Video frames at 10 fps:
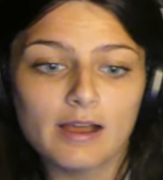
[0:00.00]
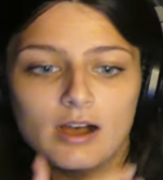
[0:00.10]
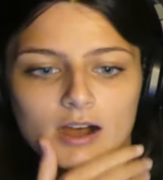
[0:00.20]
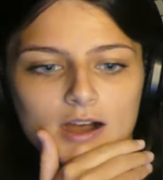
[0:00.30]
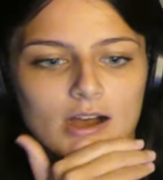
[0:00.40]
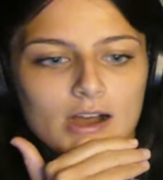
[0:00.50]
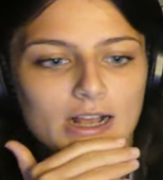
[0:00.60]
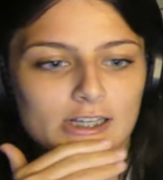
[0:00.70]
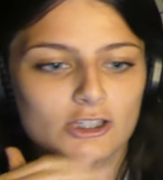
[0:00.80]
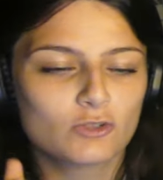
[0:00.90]

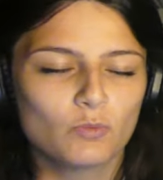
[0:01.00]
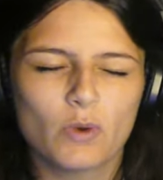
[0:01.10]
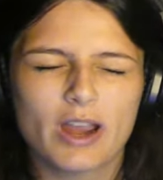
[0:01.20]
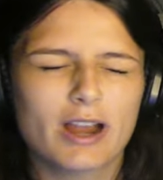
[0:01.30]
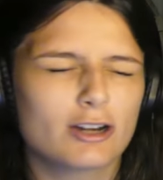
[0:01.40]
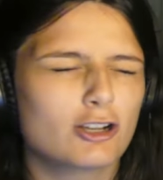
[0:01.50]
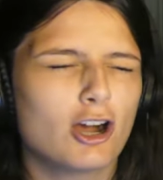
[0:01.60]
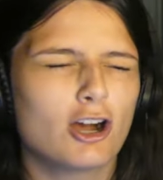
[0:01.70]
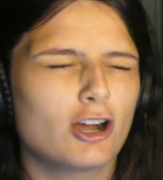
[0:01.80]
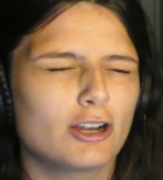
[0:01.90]
I swear to
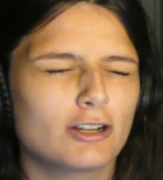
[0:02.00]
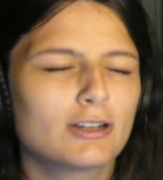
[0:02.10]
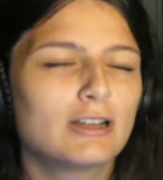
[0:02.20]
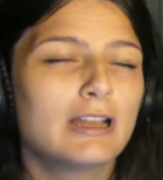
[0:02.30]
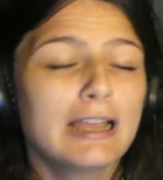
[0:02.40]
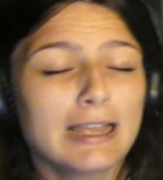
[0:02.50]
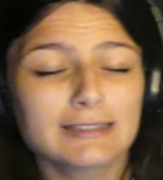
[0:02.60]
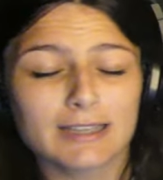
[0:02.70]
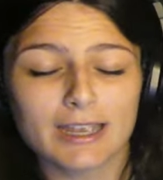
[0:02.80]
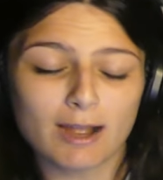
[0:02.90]
God,
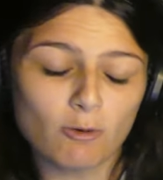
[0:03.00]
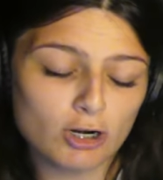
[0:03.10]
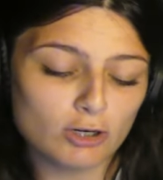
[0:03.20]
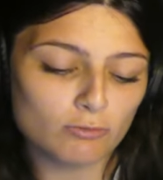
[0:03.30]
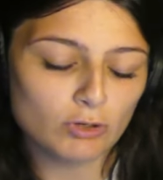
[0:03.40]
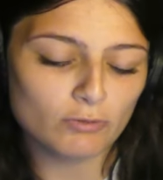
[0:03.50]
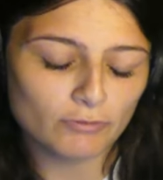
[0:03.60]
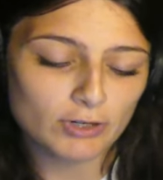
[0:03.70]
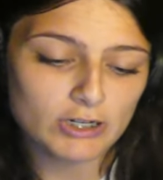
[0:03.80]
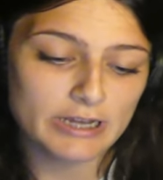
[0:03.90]
it's like I want to root
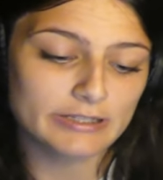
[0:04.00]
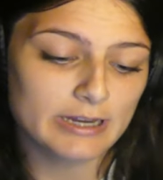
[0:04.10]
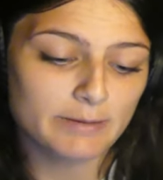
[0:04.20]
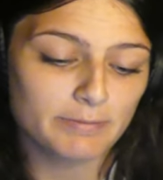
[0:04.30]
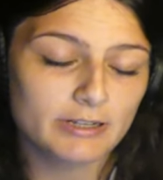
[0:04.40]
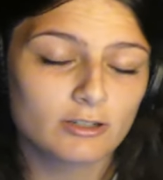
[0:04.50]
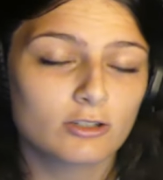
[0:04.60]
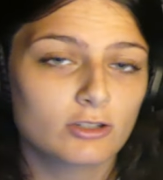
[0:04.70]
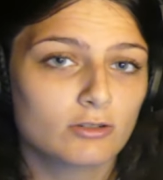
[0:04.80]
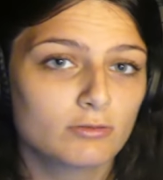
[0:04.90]
for Jesse, but he's
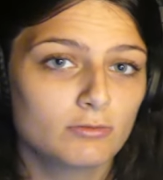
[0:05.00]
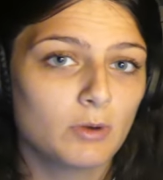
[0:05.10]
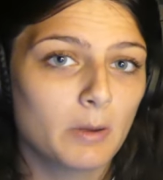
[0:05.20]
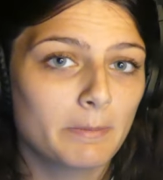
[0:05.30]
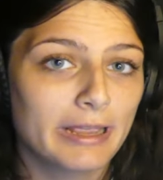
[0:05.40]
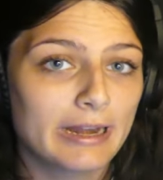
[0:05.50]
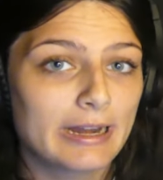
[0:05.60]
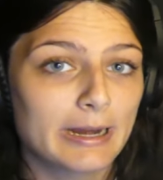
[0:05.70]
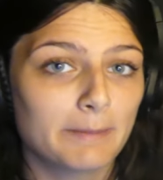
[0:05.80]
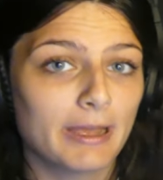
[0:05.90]
also been
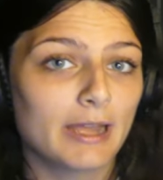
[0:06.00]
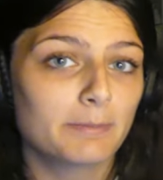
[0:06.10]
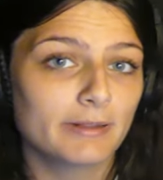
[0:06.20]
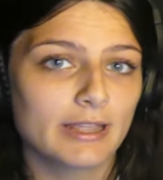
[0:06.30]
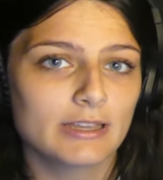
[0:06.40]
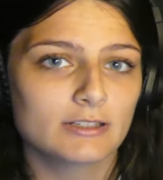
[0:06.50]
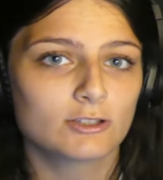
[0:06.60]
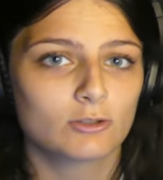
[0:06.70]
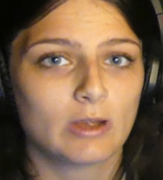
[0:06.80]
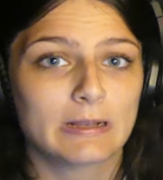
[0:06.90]
in a bad place,
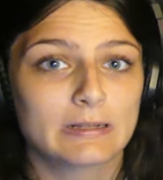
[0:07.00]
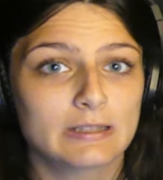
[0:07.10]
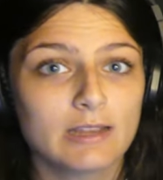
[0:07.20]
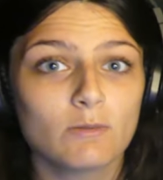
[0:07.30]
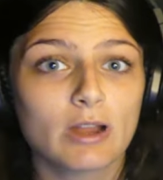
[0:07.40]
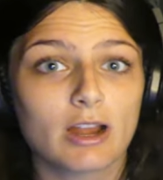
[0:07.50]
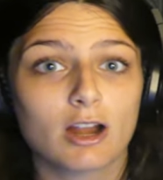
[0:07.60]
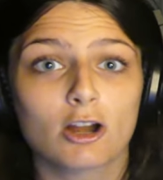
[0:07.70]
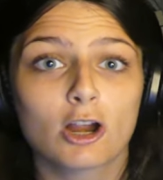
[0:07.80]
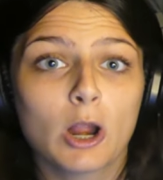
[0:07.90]
so I can see
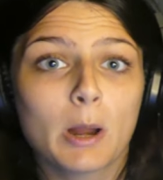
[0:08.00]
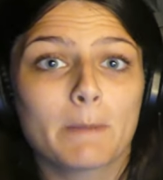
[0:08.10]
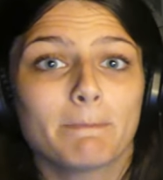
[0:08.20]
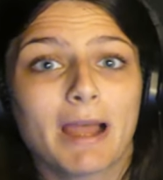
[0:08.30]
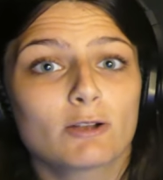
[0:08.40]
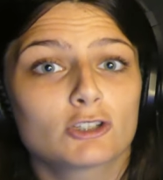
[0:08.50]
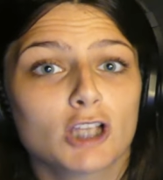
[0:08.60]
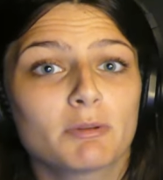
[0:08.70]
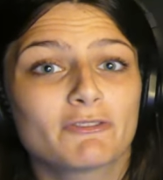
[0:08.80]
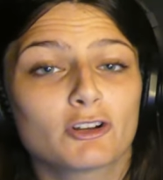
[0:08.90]
where Mike was
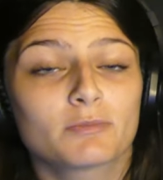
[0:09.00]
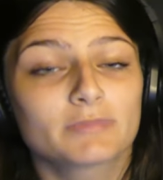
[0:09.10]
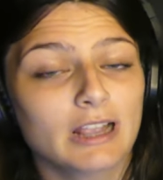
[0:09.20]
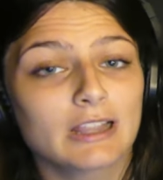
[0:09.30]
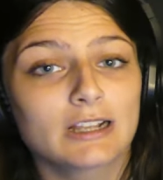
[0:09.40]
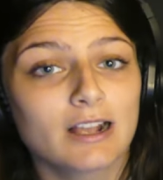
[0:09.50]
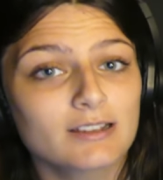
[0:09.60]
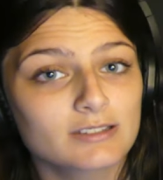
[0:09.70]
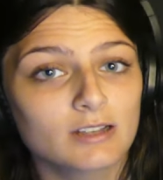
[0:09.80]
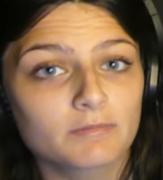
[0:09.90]
coming from telling
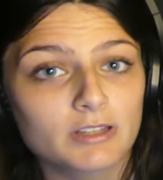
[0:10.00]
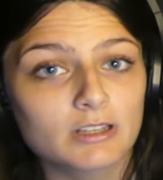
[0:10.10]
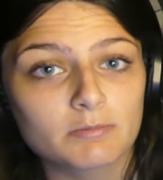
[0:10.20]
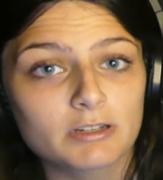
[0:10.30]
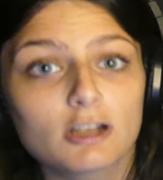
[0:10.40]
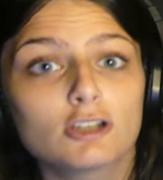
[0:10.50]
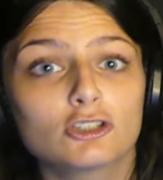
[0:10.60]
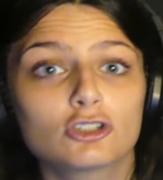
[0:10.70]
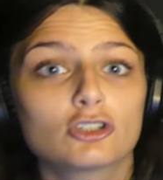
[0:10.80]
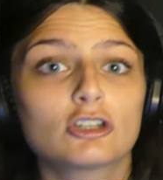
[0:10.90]
Gus something,
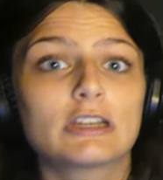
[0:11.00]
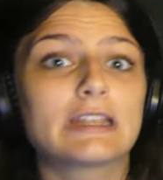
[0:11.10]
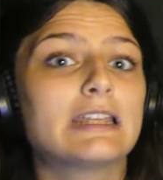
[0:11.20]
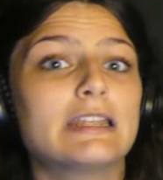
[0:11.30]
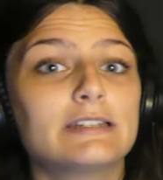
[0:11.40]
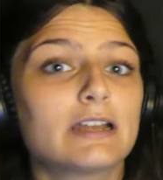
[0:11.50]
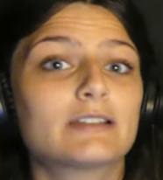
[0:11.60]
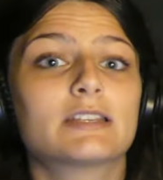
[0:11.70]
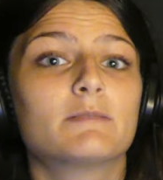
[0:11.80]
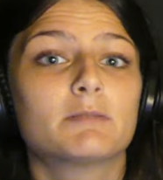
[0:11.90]
because he
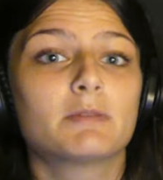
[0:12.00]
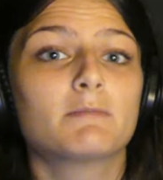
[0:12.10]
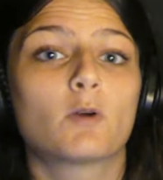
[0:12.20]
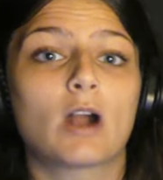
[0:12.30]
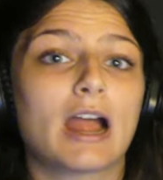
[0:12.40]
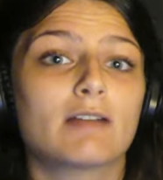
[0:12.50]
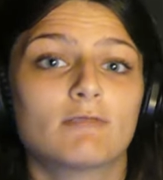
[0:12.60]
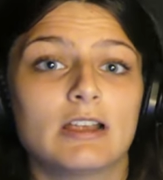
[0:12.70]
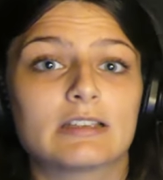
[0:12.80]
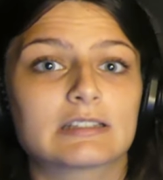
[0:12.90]
does seem to be more high
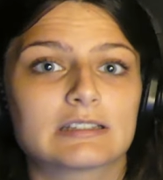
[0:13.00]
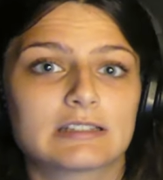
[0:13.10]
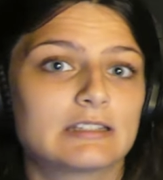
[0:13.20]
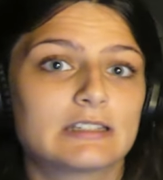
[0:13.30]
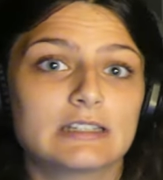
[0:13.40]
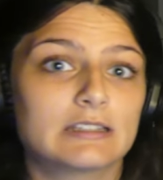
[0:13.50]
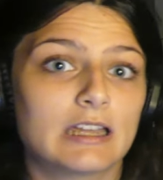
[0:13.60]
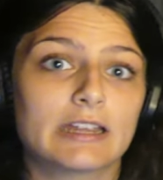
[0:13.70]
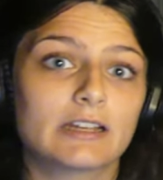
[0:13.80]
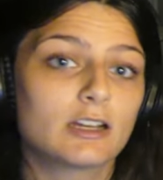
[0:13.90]
risk since he's
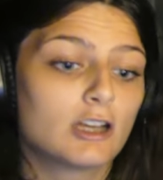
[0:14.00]
like